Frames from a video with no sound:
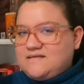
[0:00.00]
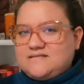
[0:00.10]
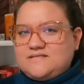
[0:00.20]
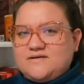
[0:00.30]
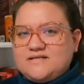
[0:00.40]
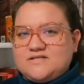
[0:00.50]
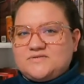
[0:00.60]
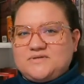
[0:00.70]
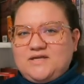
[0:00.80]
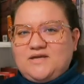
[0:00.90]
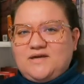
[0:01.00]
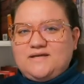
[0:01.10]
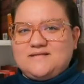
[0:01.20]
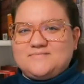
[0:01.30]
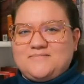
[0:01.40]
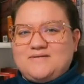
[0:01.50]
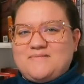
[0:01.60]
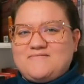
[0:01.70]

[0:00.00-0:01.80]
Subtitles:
This series is really good. It's one of my